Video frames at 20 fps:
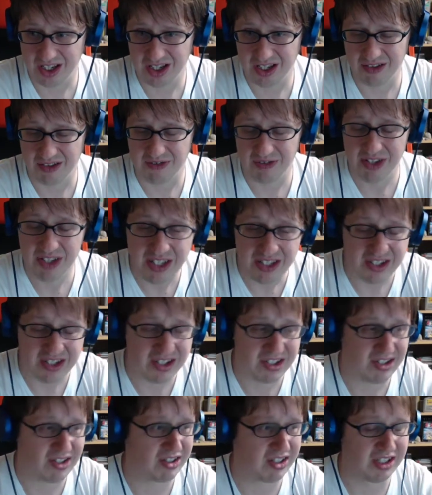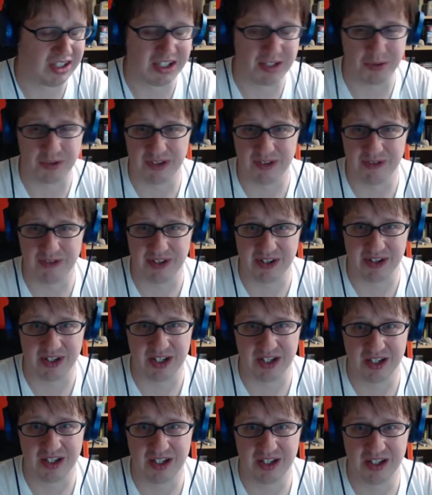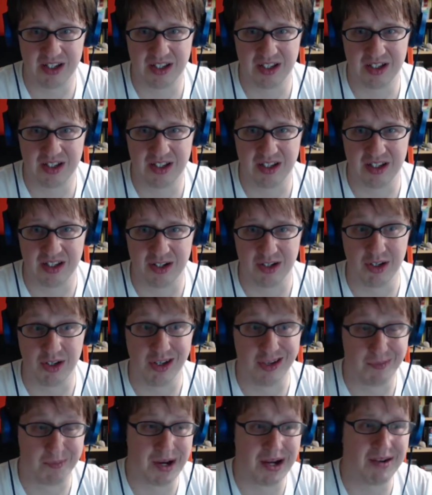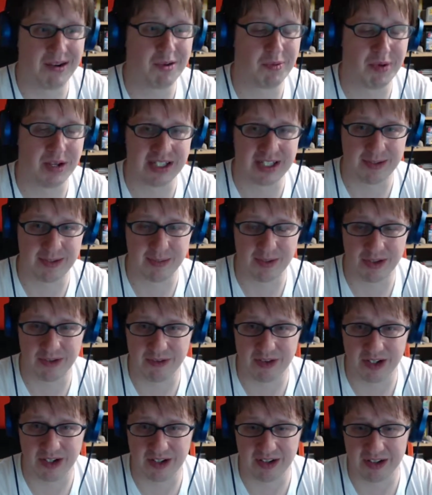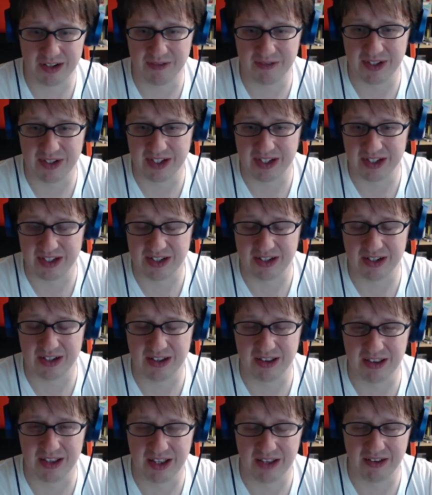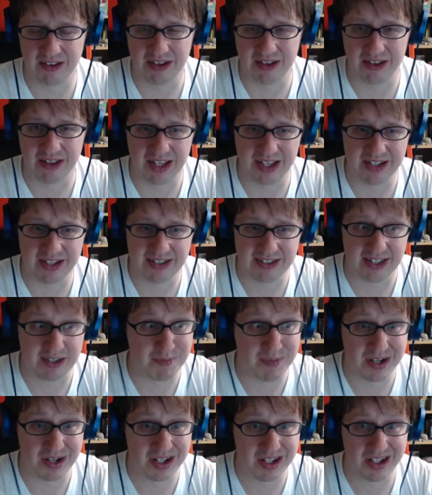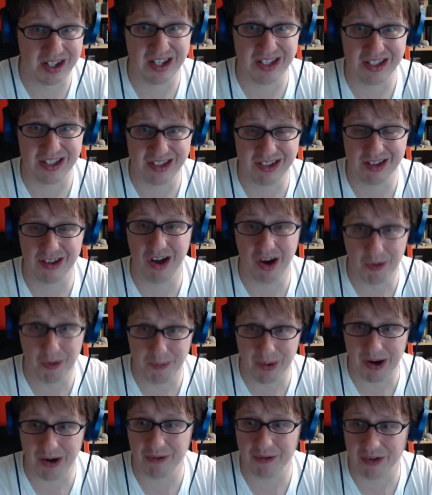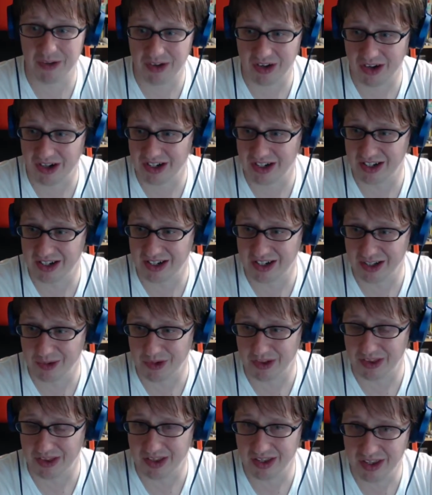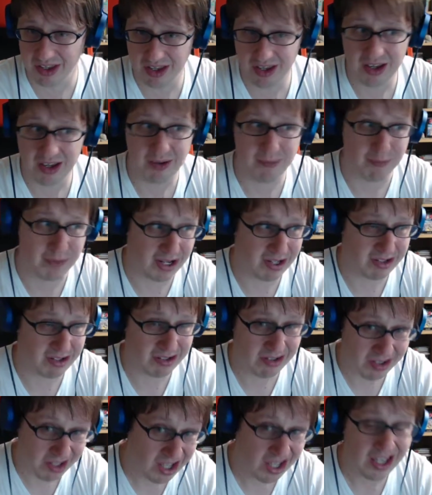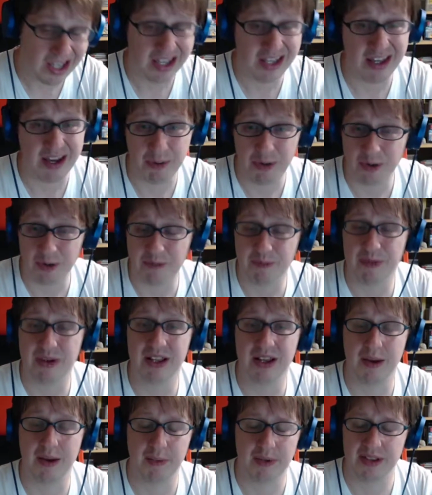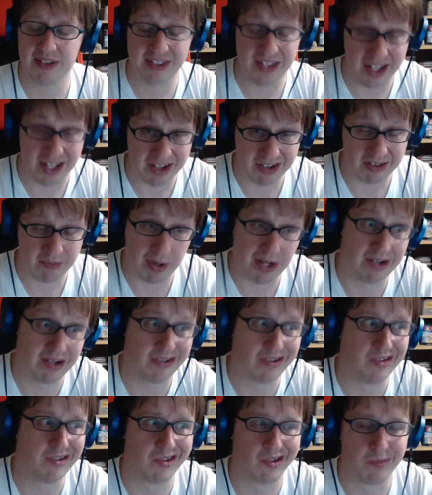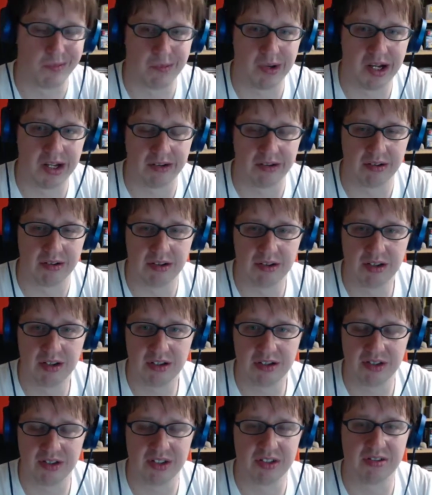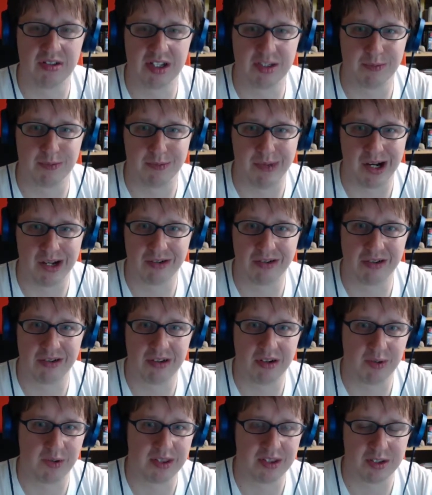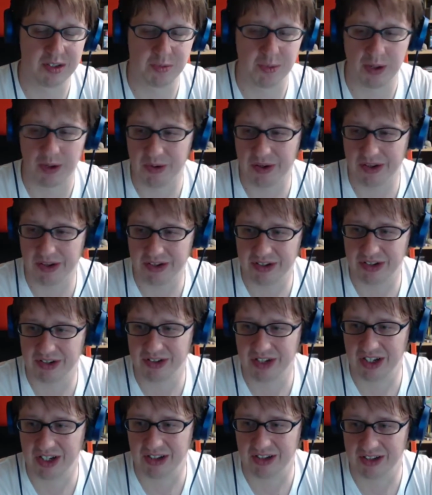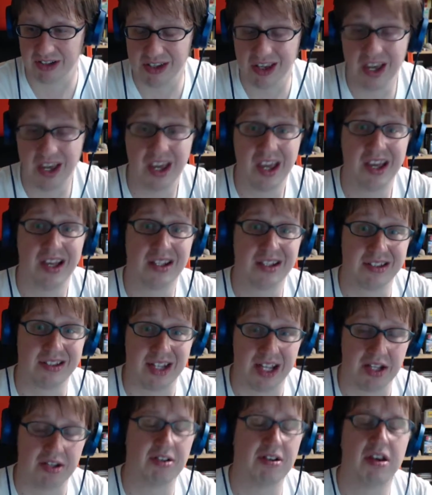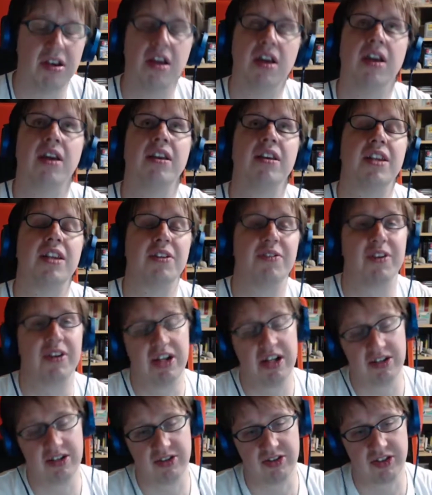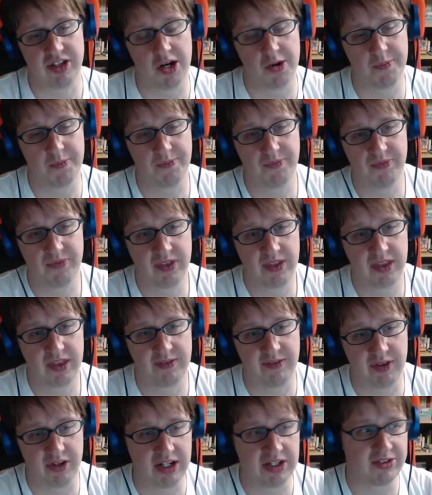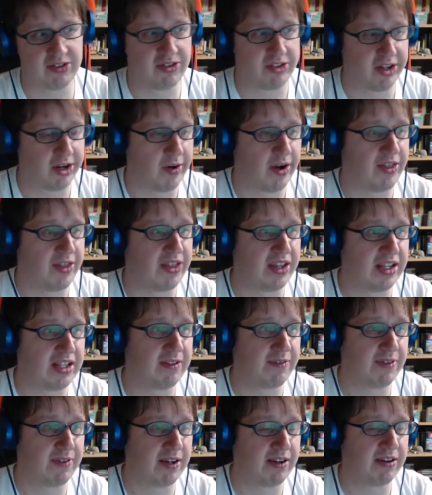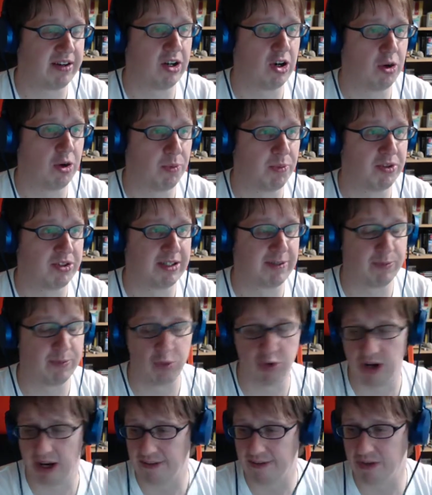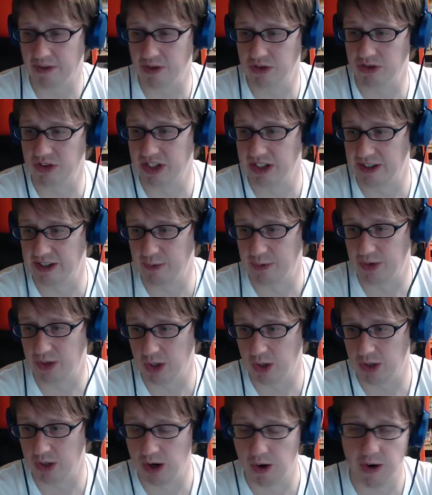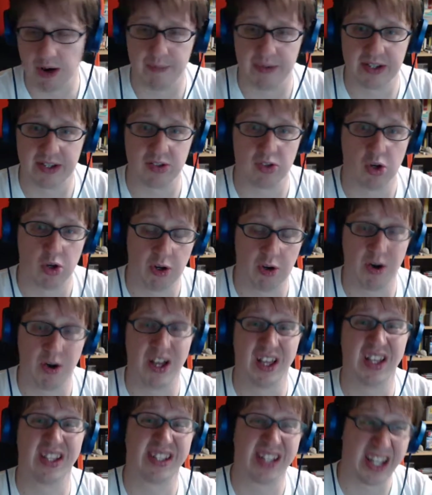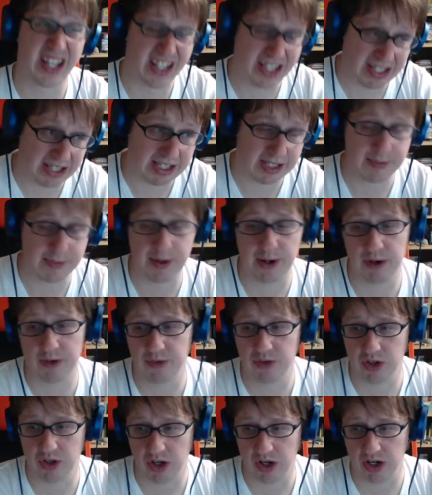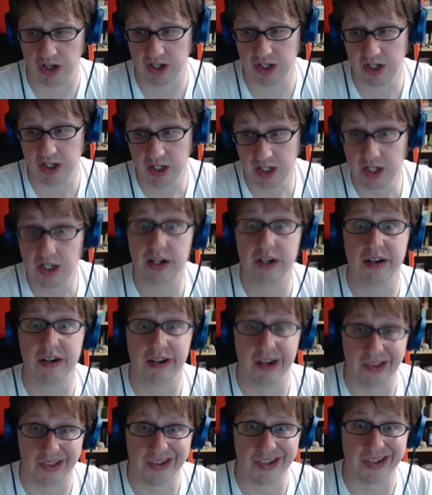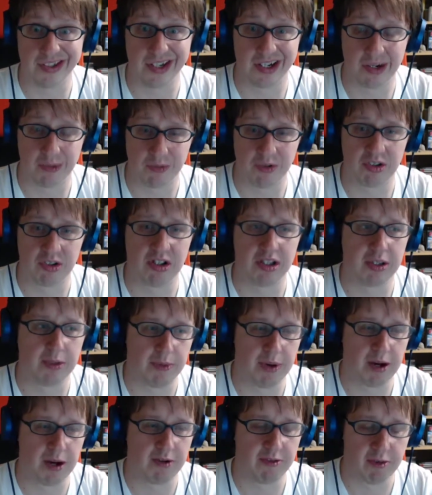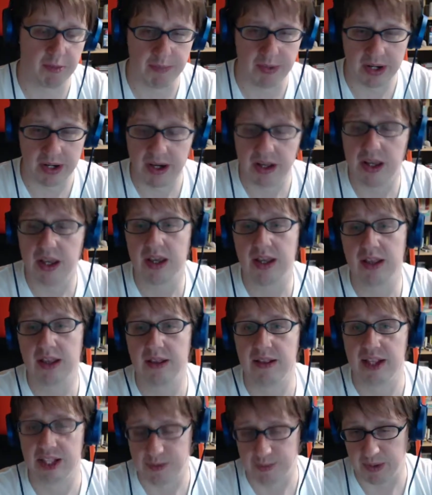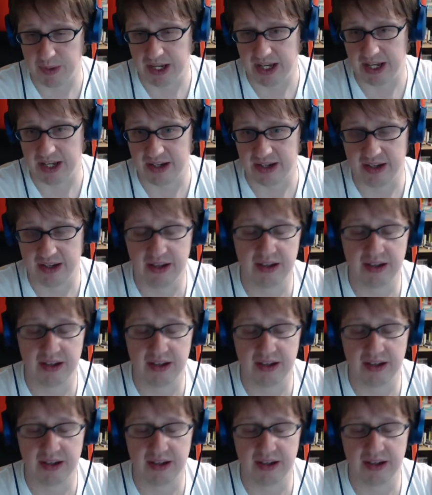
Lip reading: Vintage, it's hard to deal with Teferi. You can Pyroblast the motherfucker in Vintage and Legacy, but it's still a powerful card to deal with. Modern, yeah, we don't. I mean, Standard, Modern is good. Modern, Jesus Christ, Modern with Spellcrawler, it's ridiculous. Standard, Teferi has to go. Teferi has to go. I think Teferi opens up more avenues to dealing with Oko and makes Oko a slightly less powerful card. Not that it's not completely powerful, but let's ban